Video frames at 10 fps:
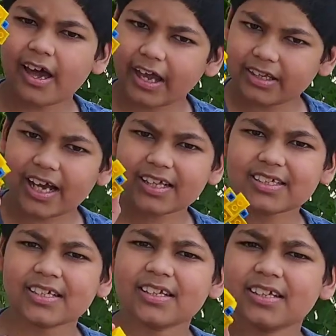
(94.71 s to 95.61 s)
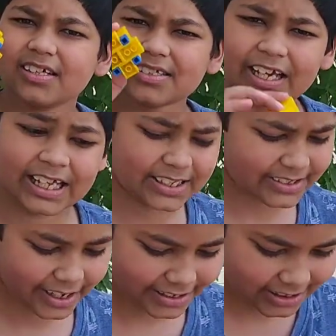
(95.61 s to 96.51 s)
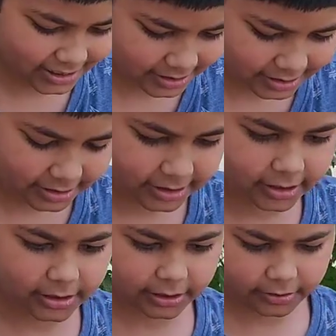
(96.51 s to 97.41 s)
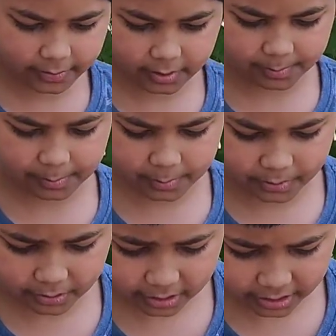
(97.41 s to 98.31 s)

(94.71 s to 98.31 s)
and that's the second stage. You'll put